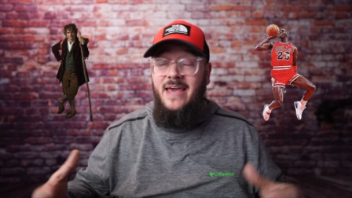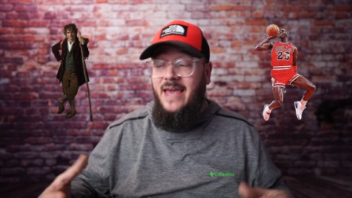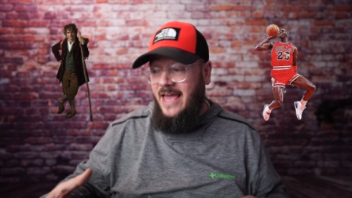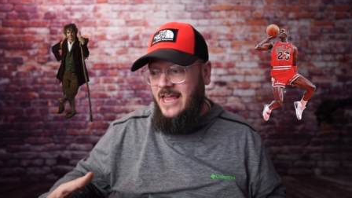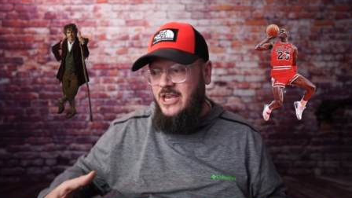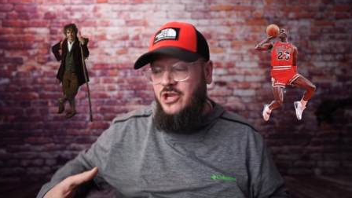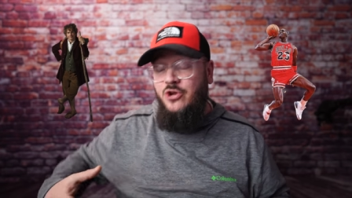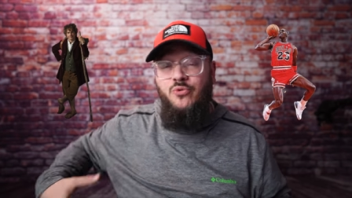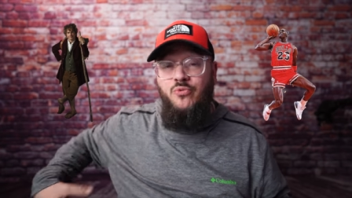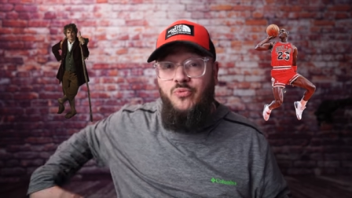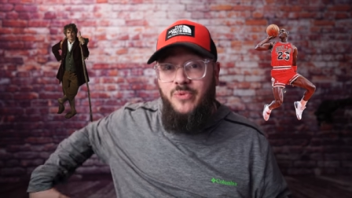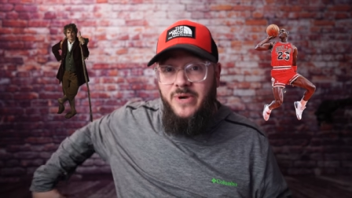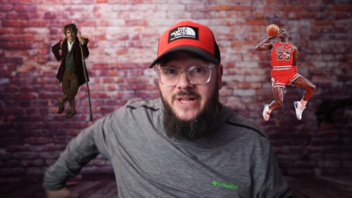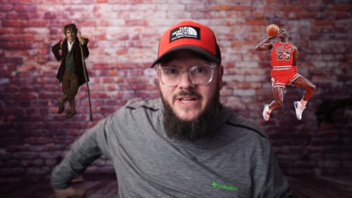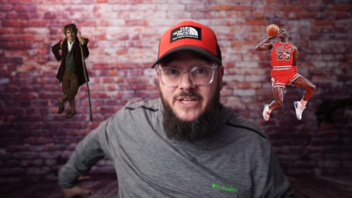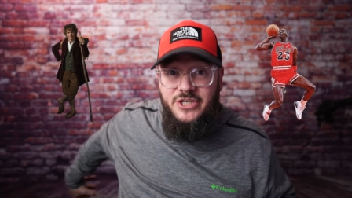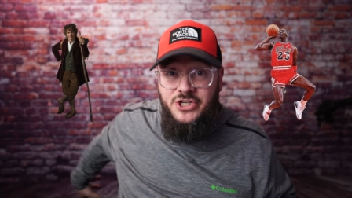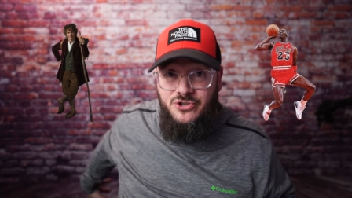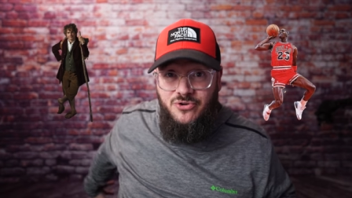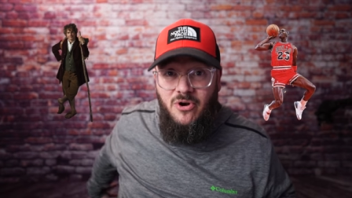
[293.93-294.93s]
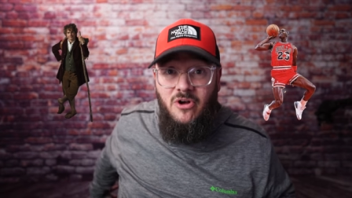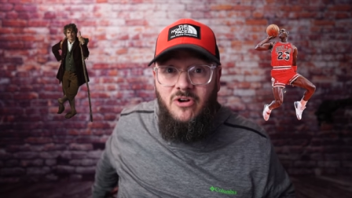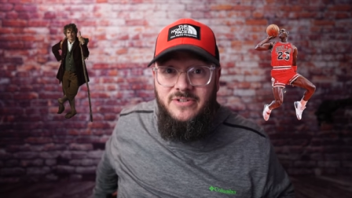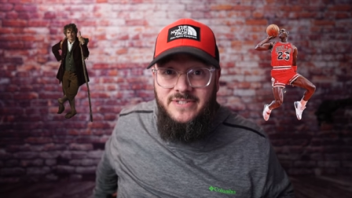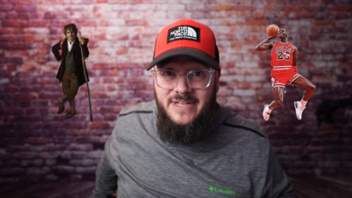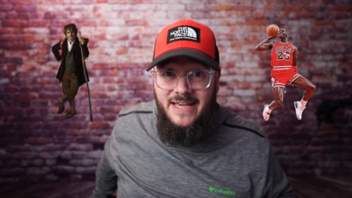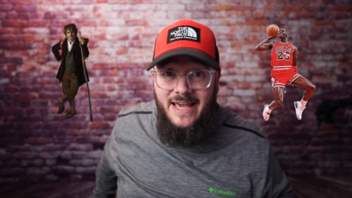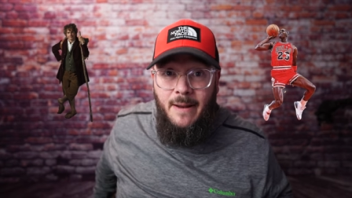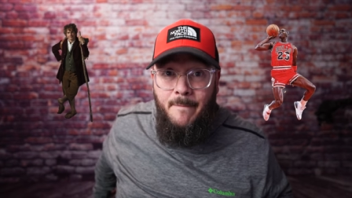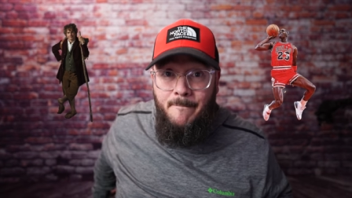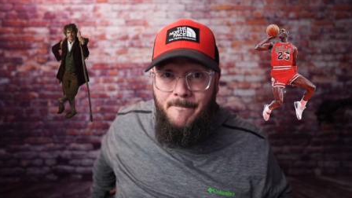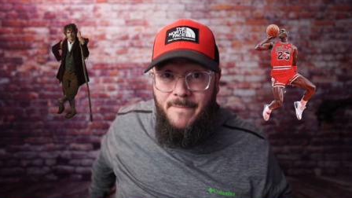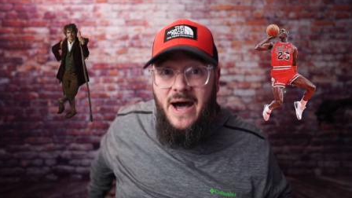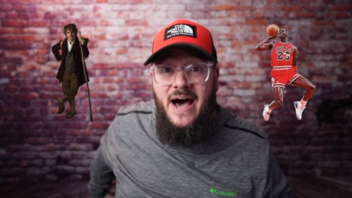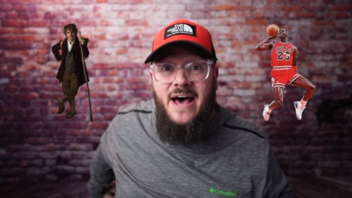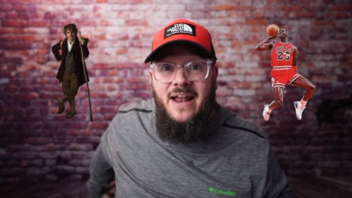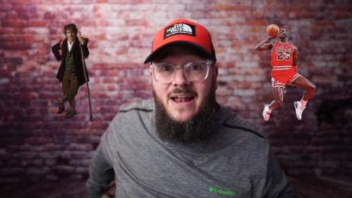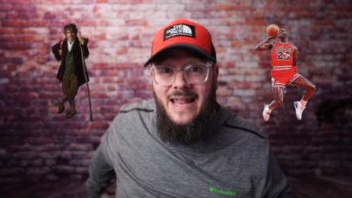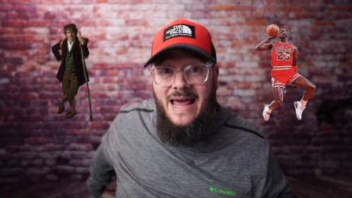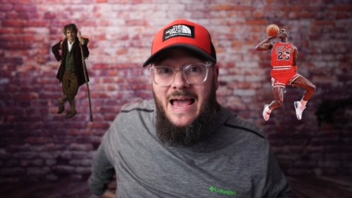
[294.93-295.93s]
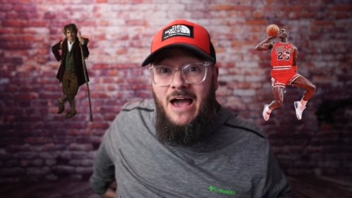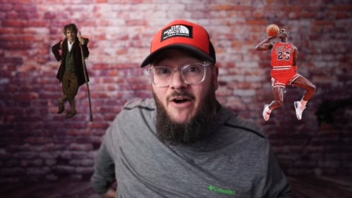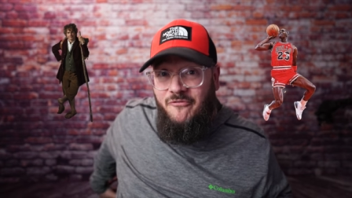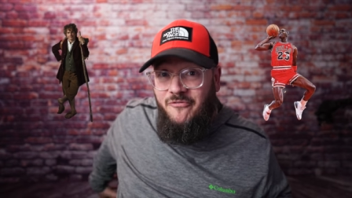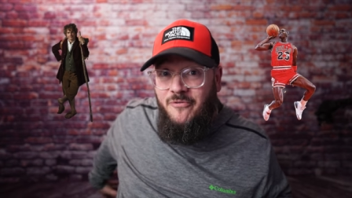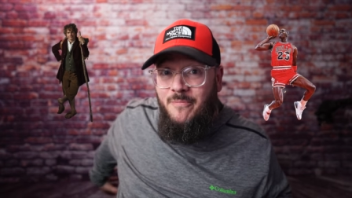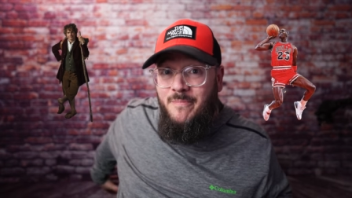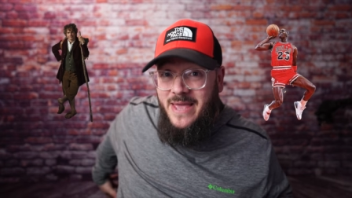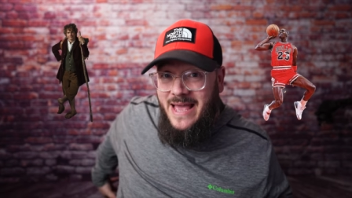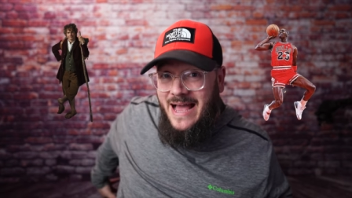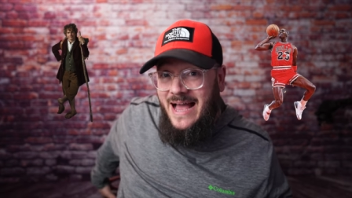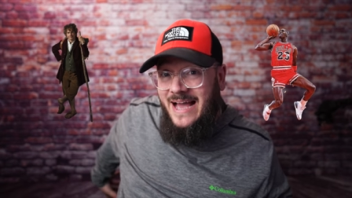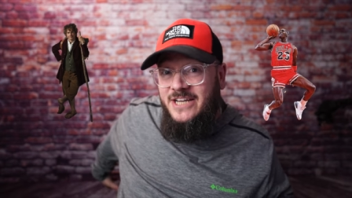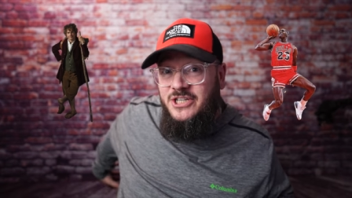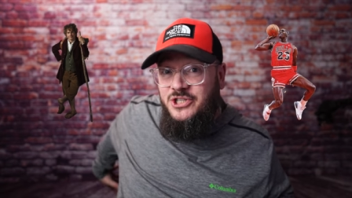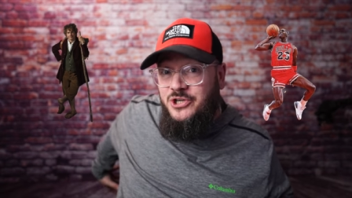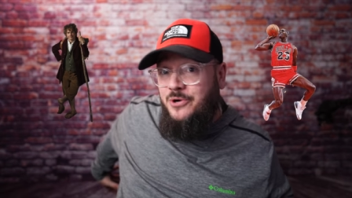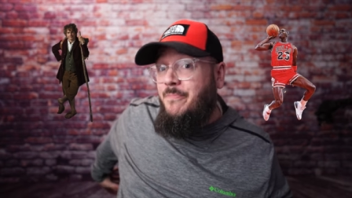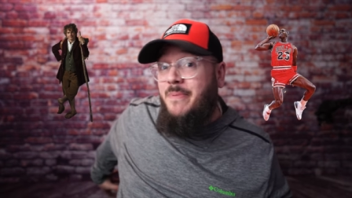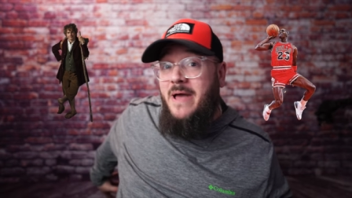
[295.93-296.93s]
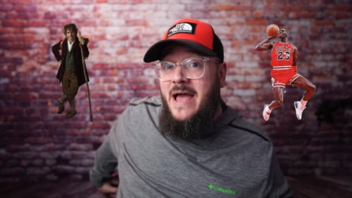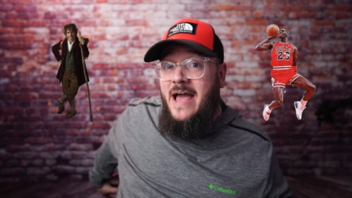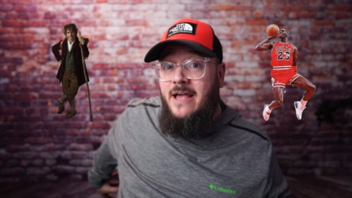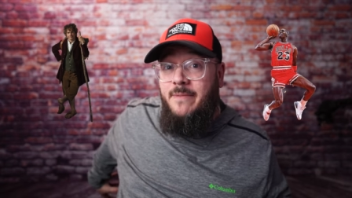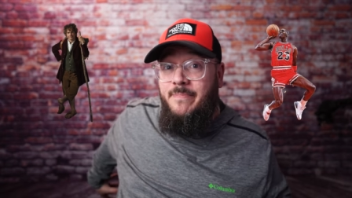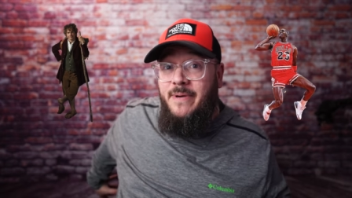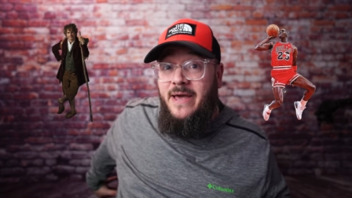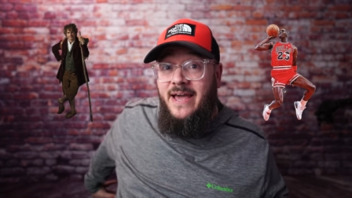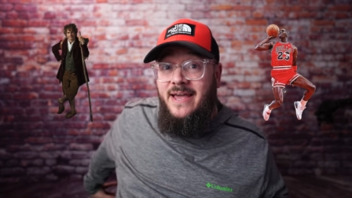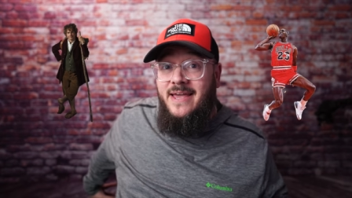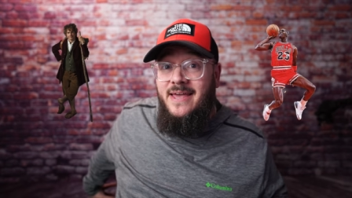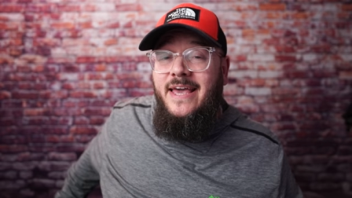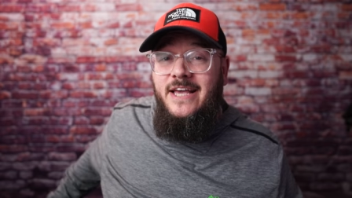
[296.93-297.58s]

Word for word: and you really struggle to get a bottle out from behind your backpack.